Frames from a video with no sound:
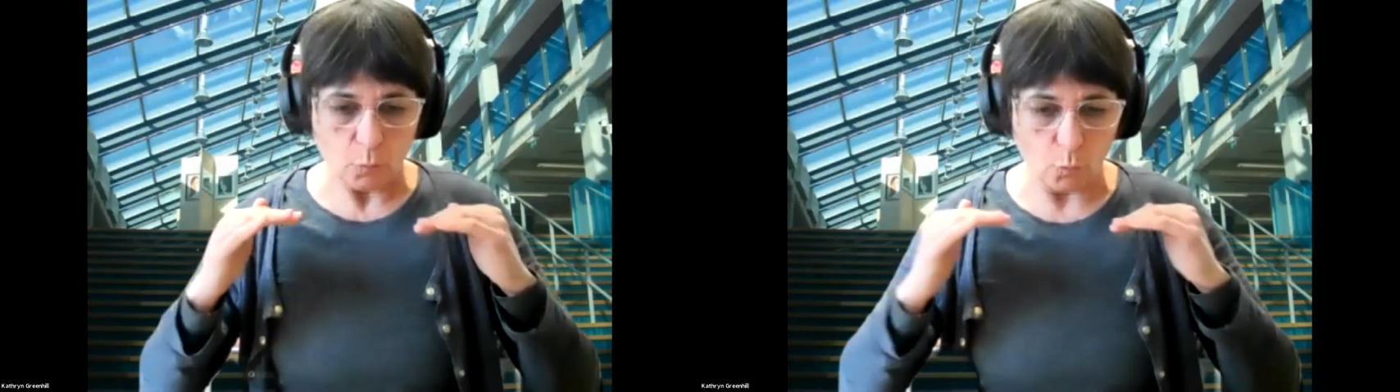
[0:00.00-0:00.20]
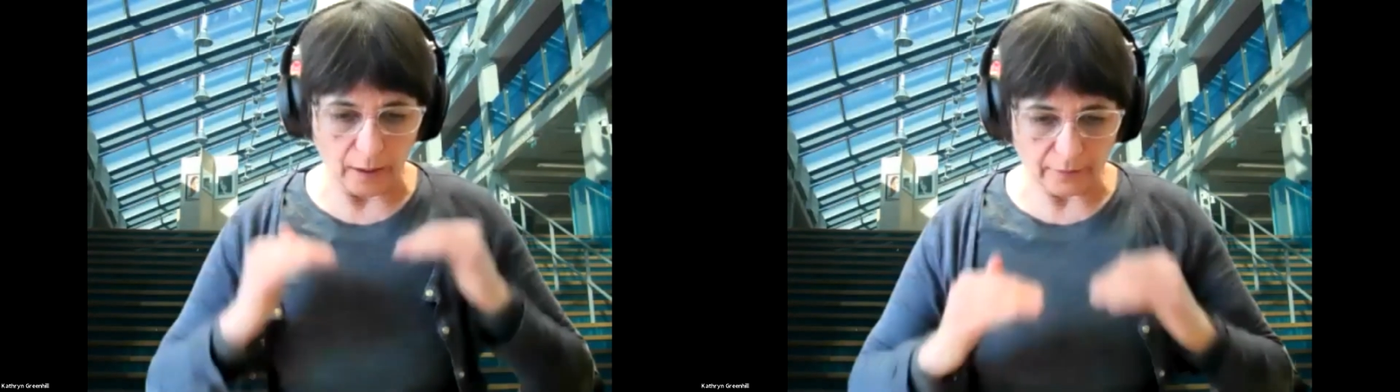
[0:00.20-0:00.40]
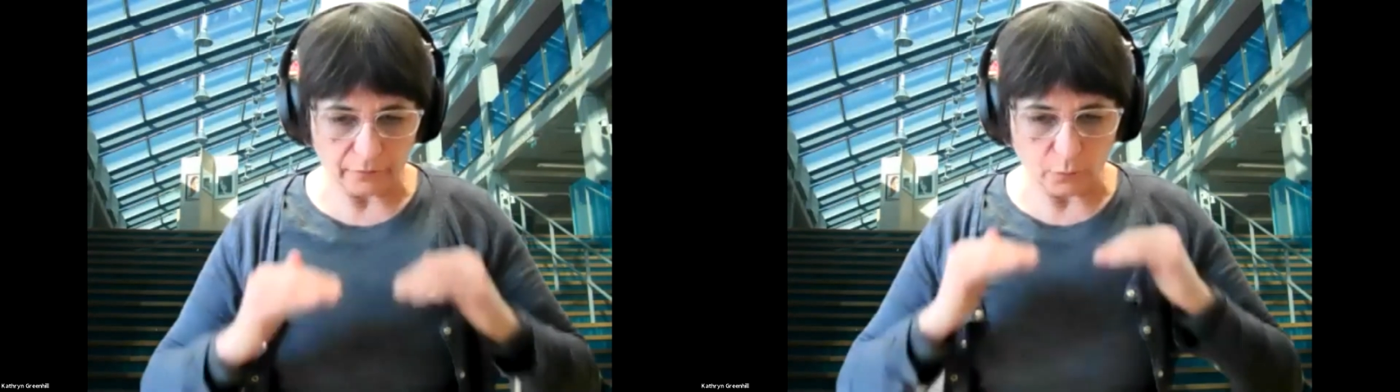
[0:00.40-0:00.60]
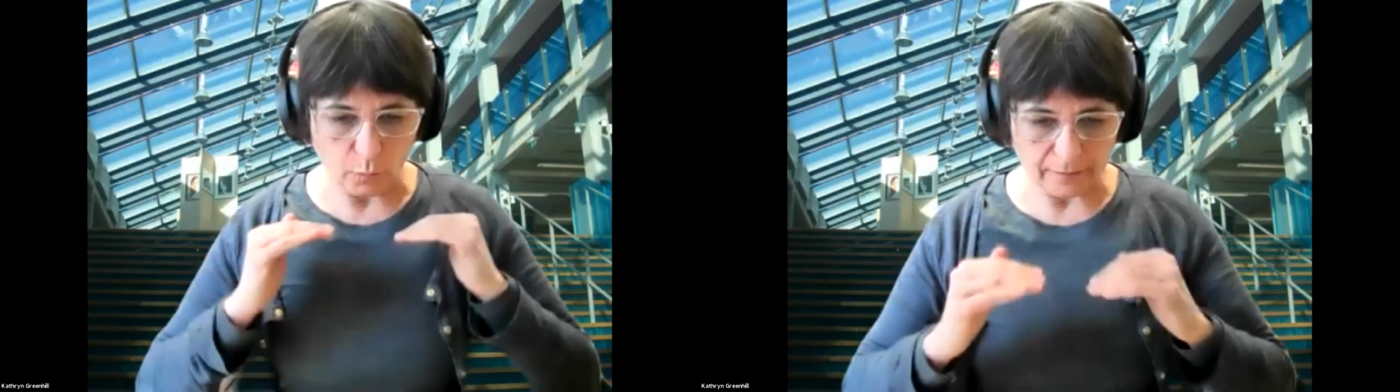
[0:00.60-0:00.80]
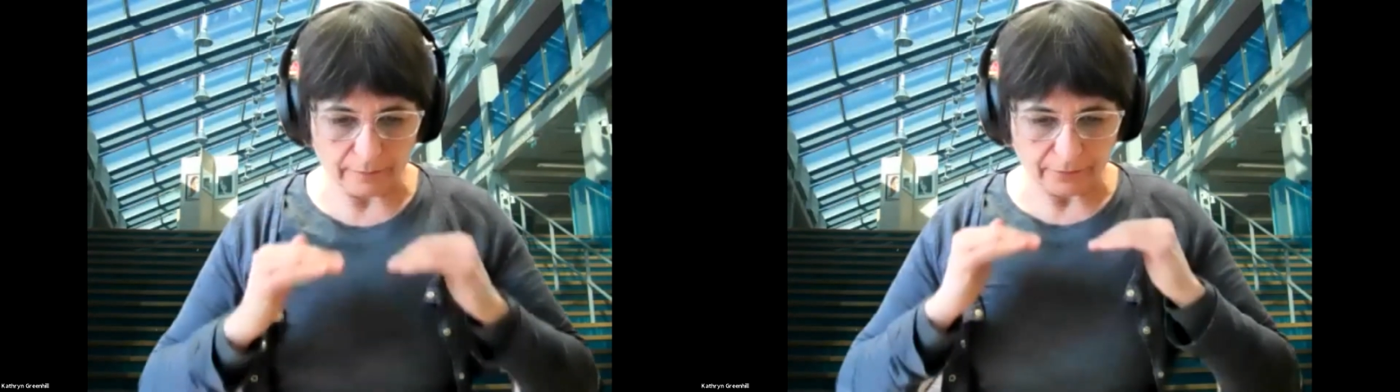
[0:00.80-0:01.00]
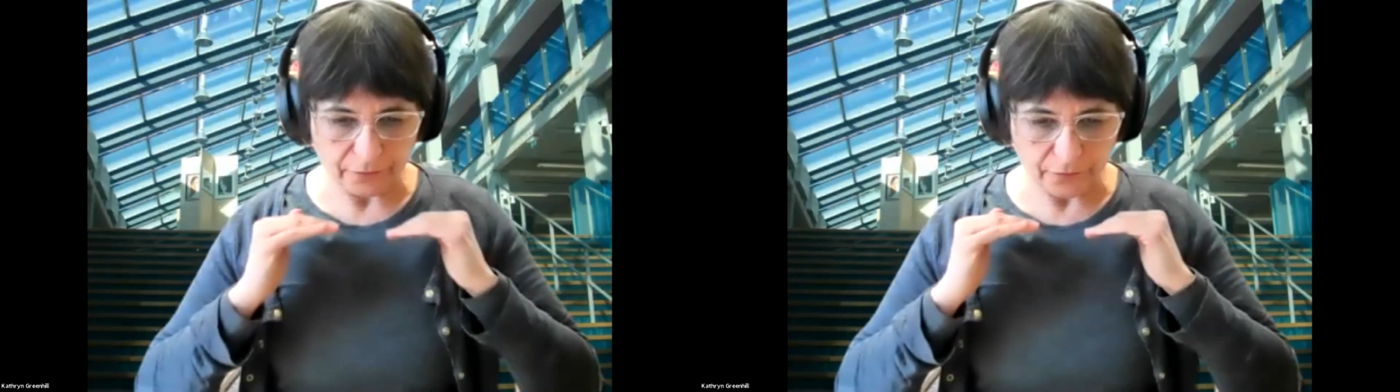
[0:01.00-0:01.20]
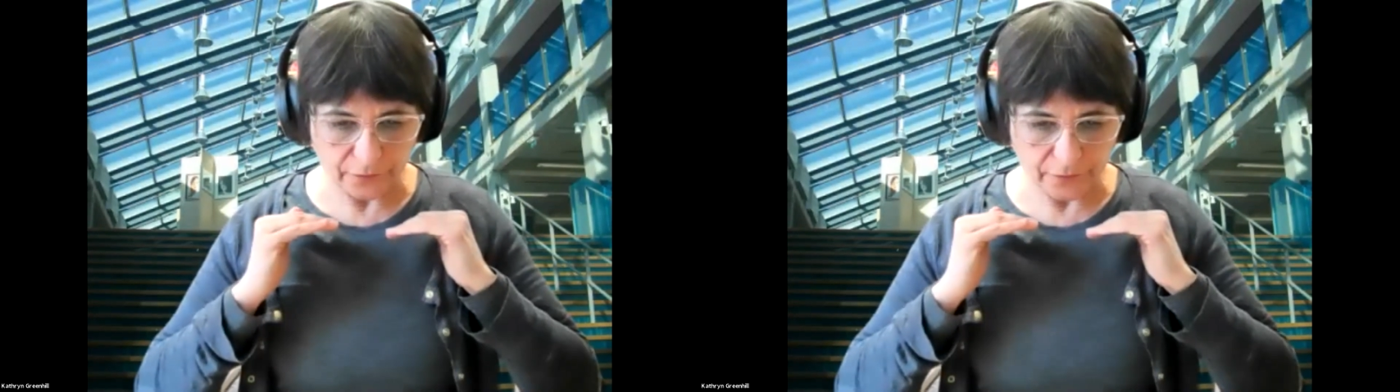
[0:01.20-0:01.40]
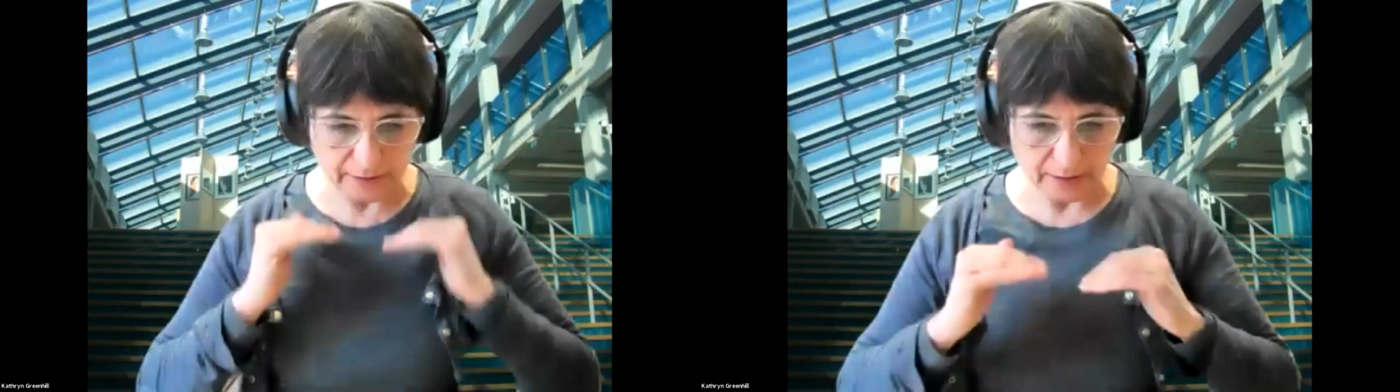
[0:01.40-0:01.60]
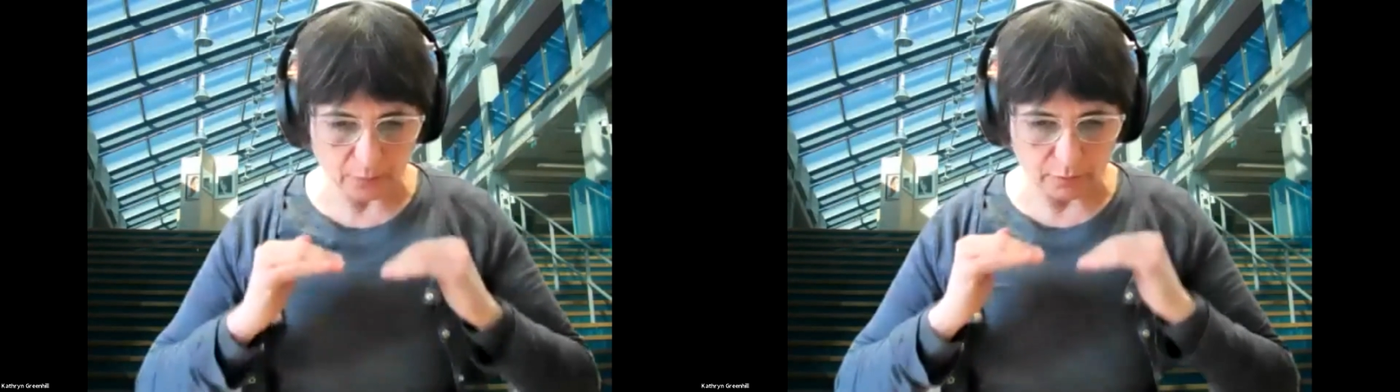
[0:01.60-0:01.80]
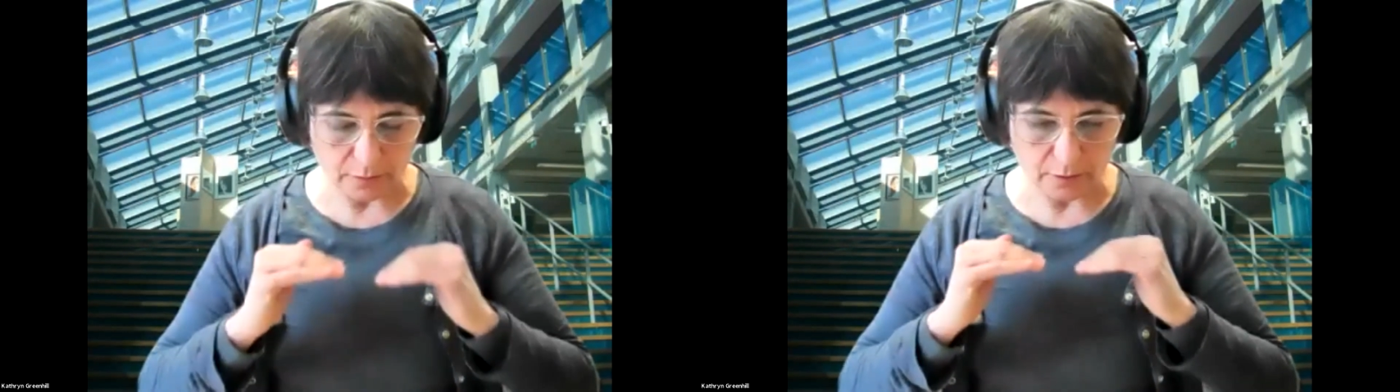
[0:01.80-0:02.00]
one of the things I
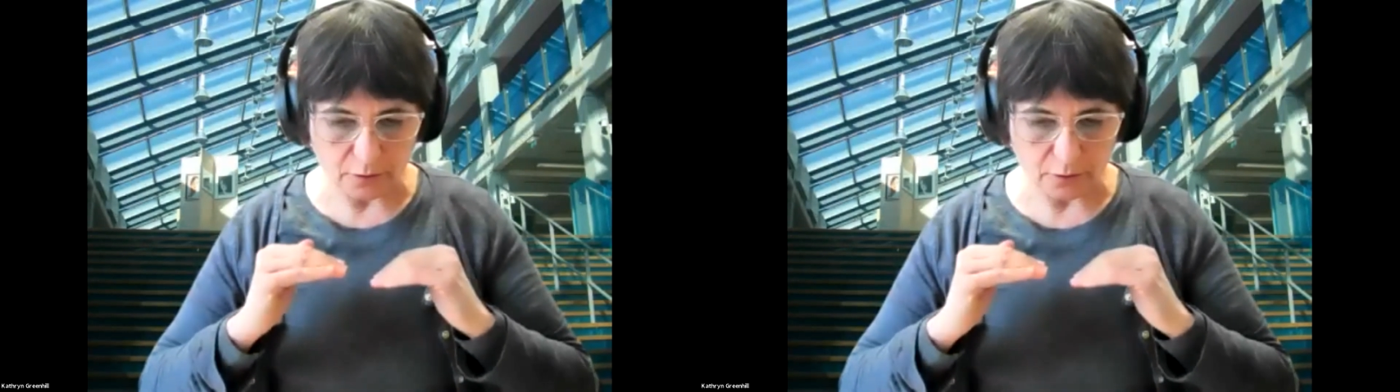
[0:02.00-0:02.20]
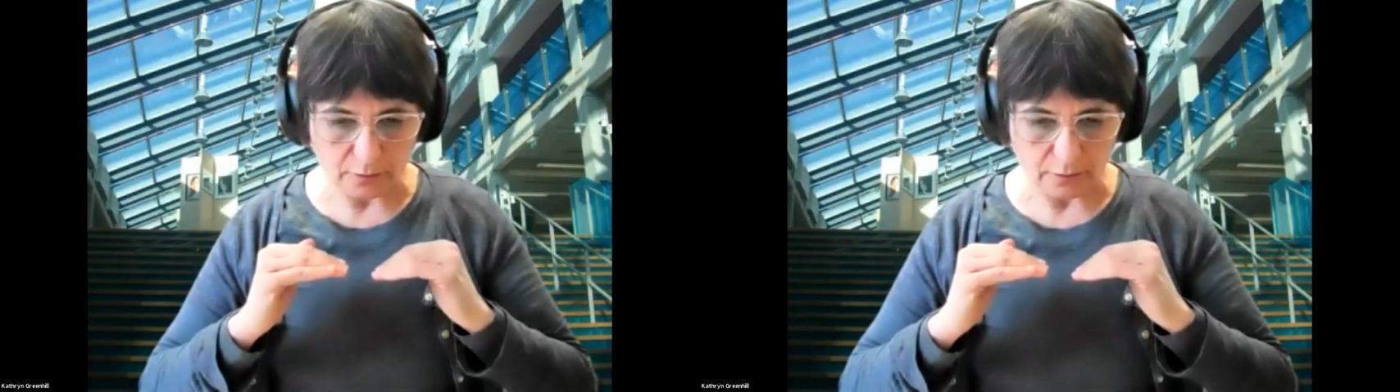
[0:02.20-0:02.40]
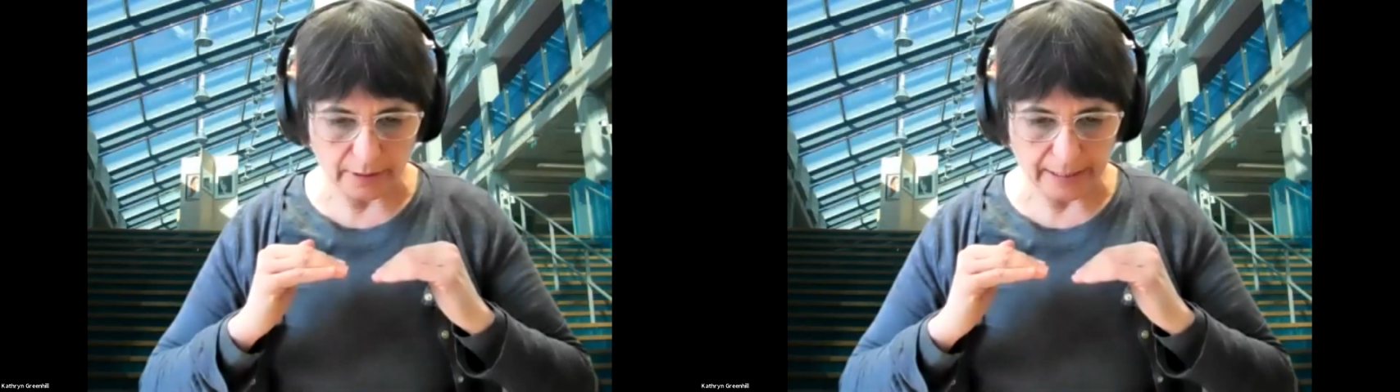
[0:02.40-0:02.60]
want to do